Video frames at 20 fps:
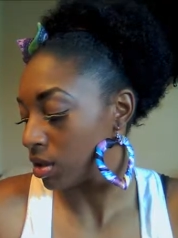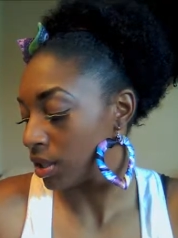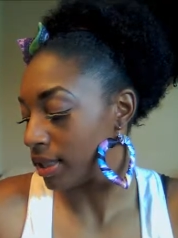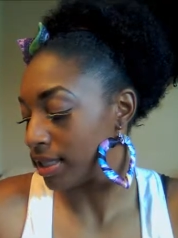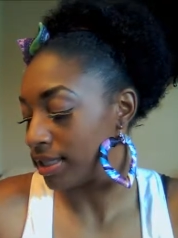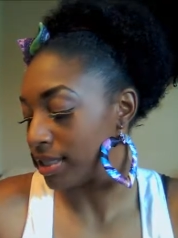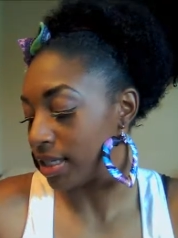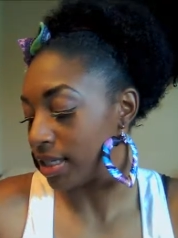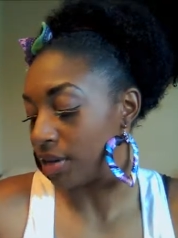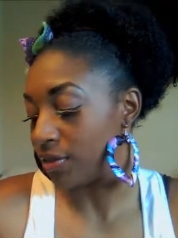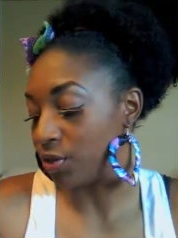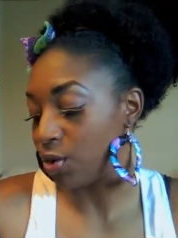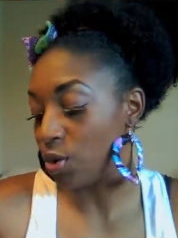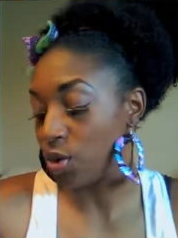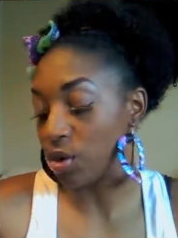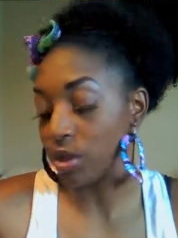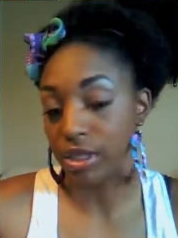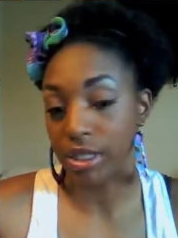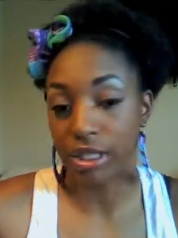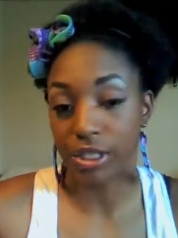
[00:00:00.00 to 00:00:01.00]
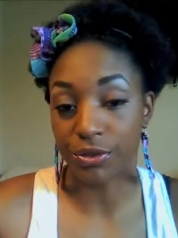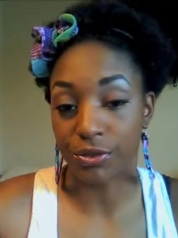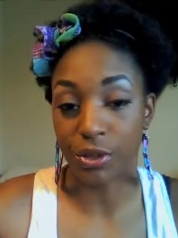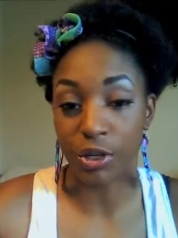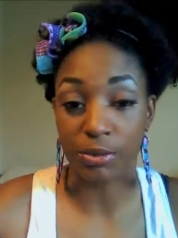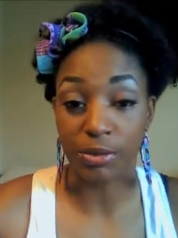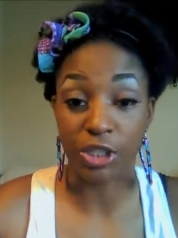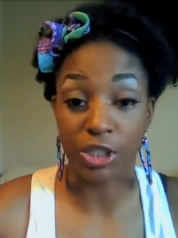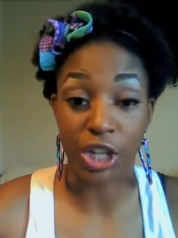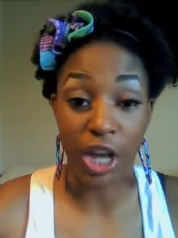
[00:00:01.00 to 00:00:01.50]
let's see of course it's
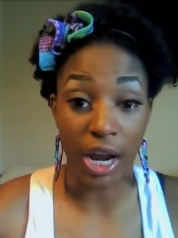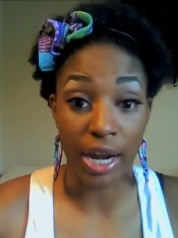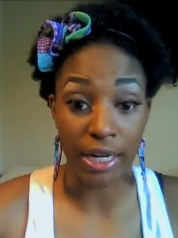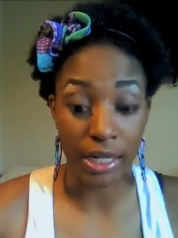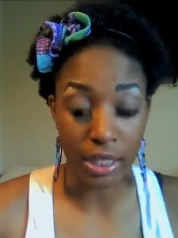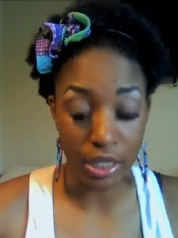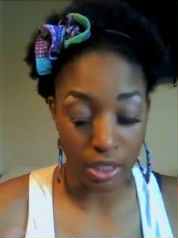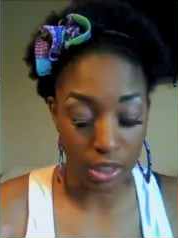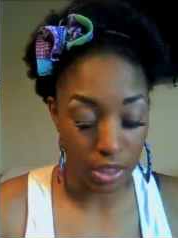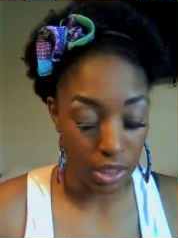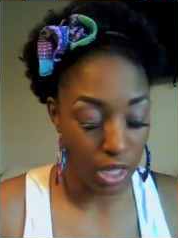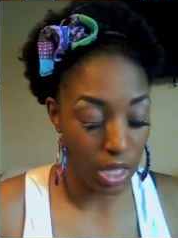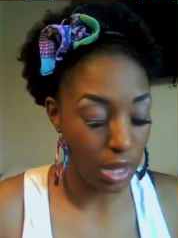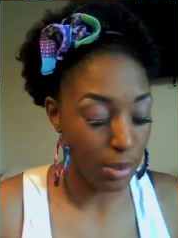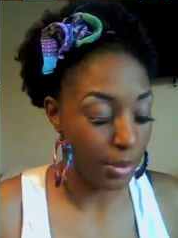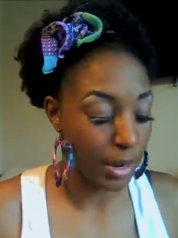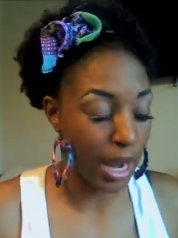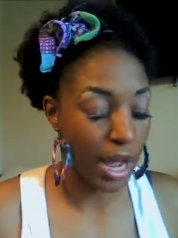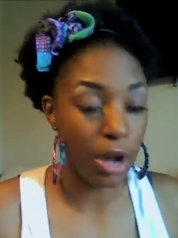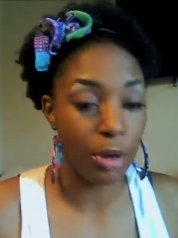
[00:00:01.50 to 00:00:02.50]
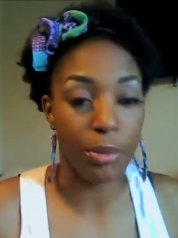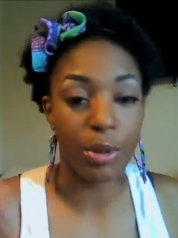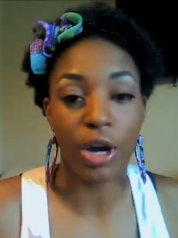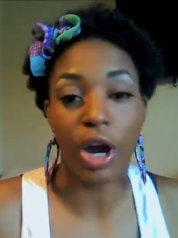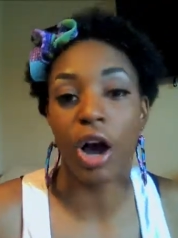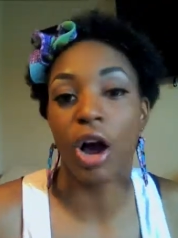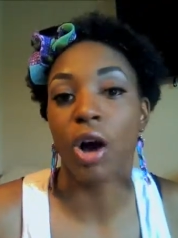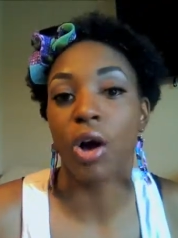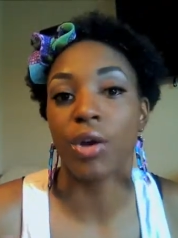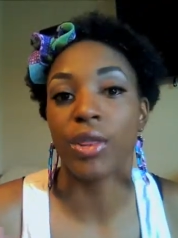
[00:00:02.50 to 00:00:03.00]
from China but I'll put
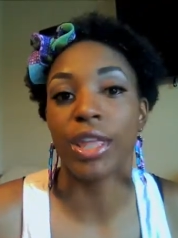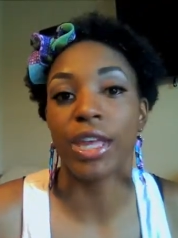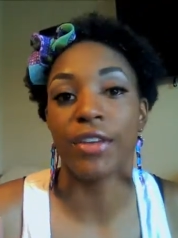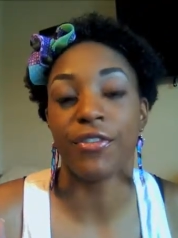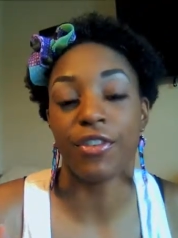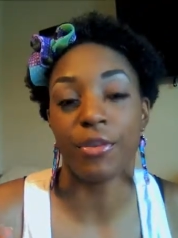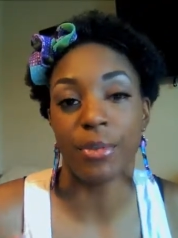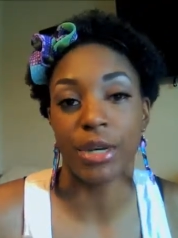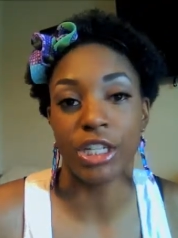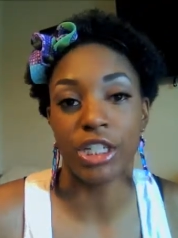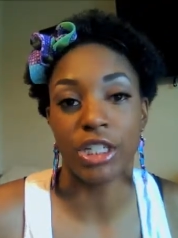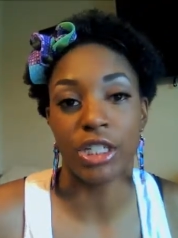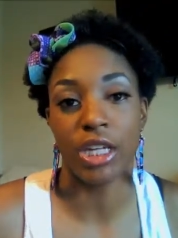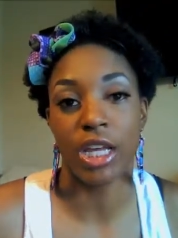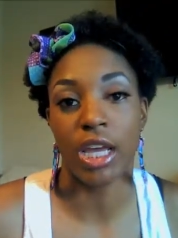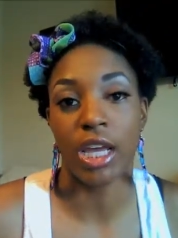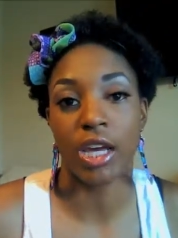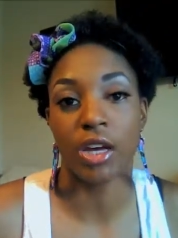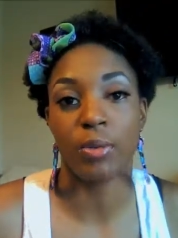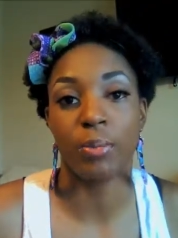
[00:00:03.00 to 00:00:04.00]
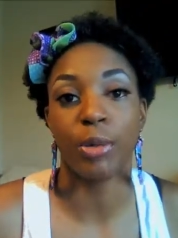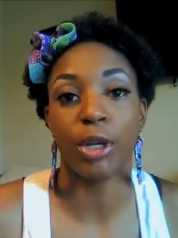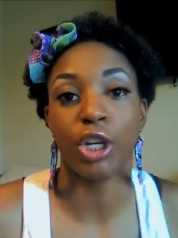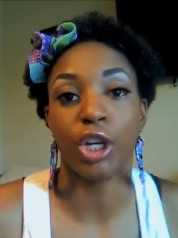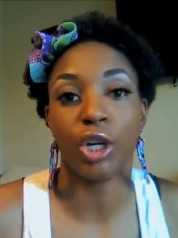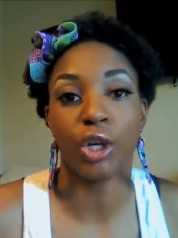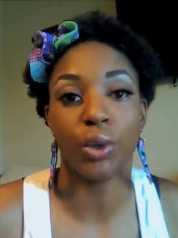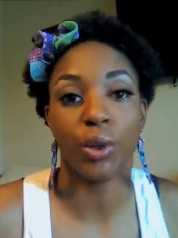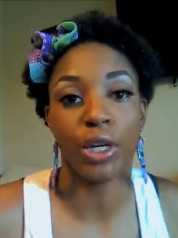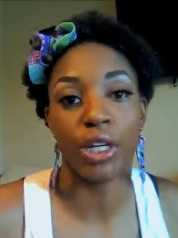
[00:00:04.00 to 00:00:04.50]
all the information down
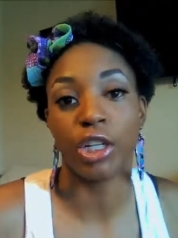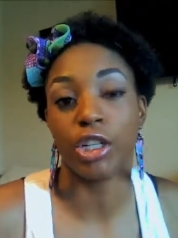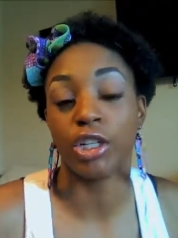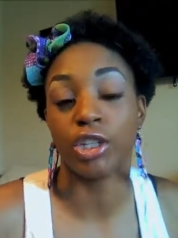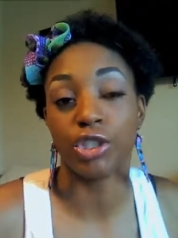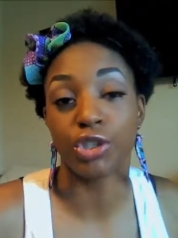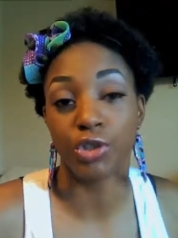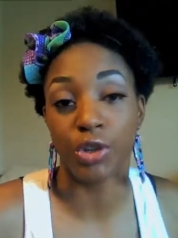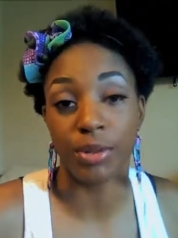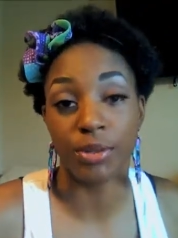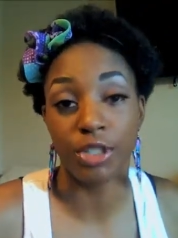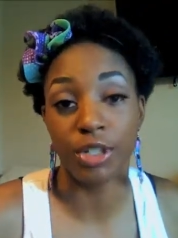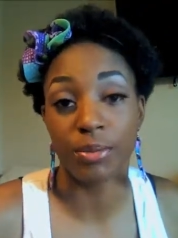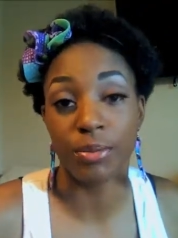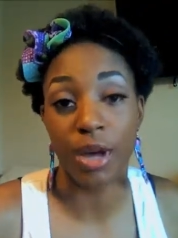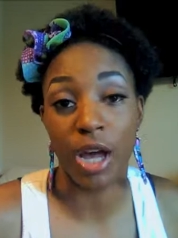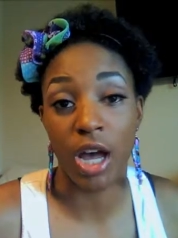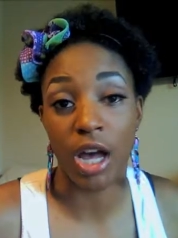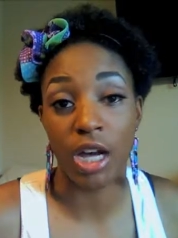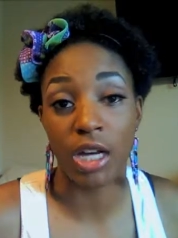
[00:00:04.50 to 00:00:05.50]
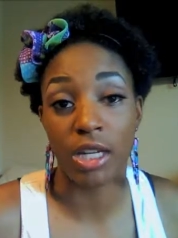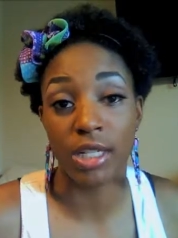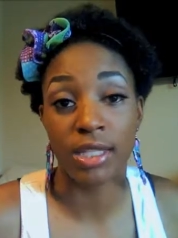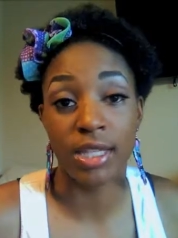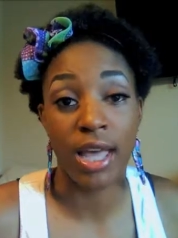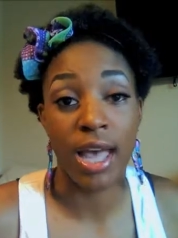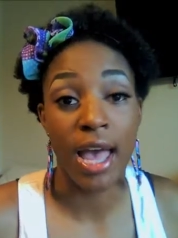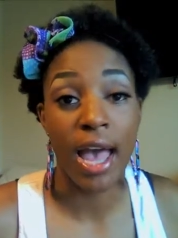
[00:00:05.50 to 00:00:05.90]
below in the description box